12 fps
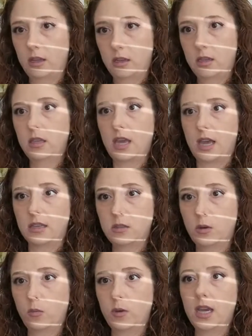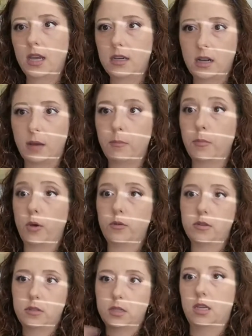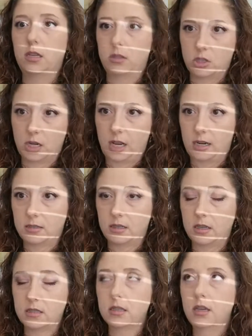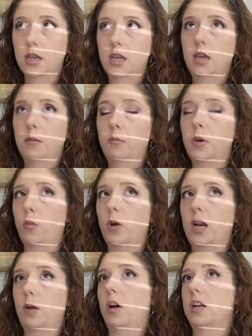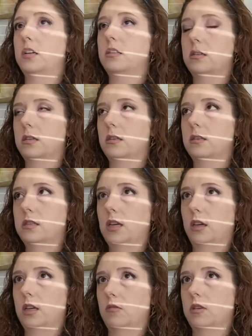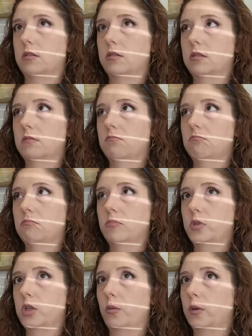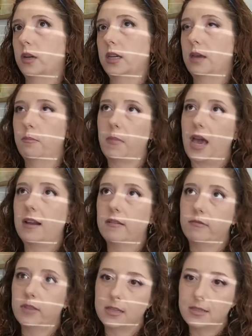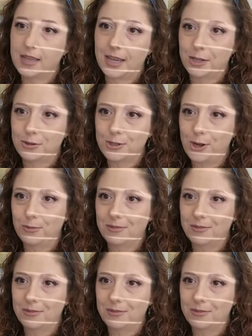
yeah, so we ended up both seeing geneticists. But what I wanted to tell you is don't get mad if they say you don't